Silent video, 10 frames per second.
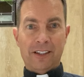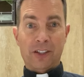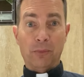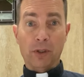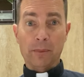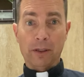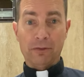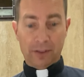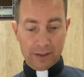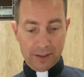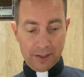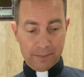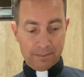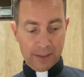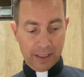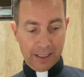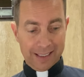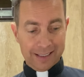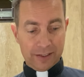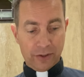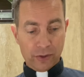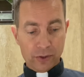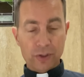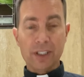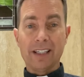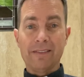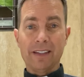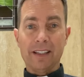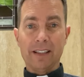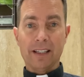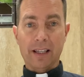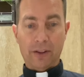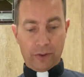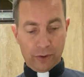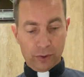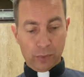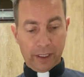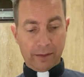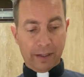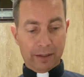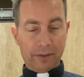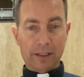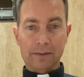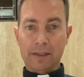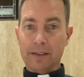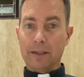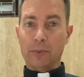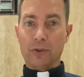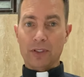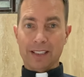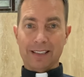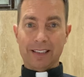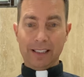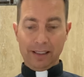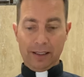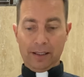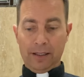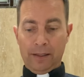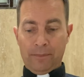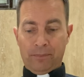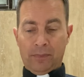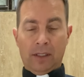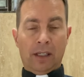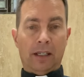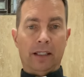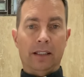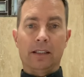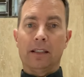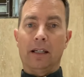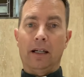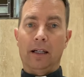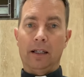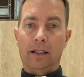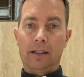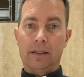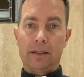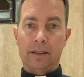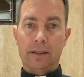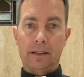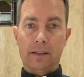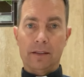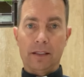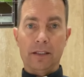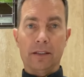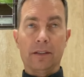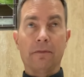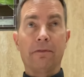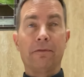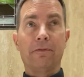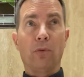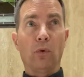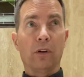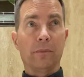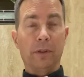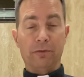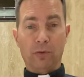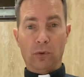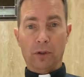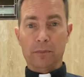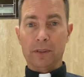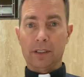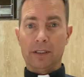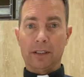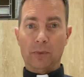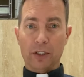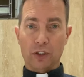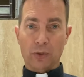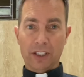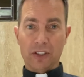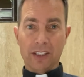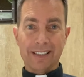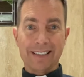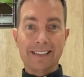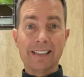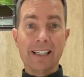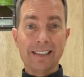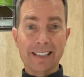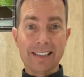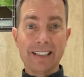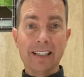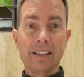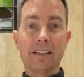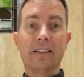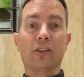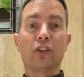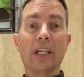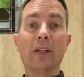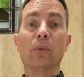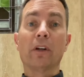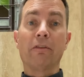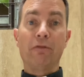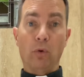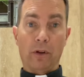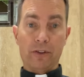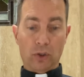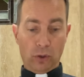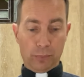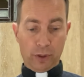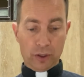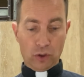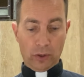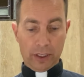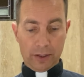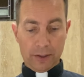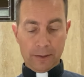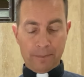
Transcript: Good morning, my friends. Today is Thursday of the third week of Advent, December 16th. Again, uh, season four of Be Formed. Registration is, is extended until January 4th, so hope you can join us.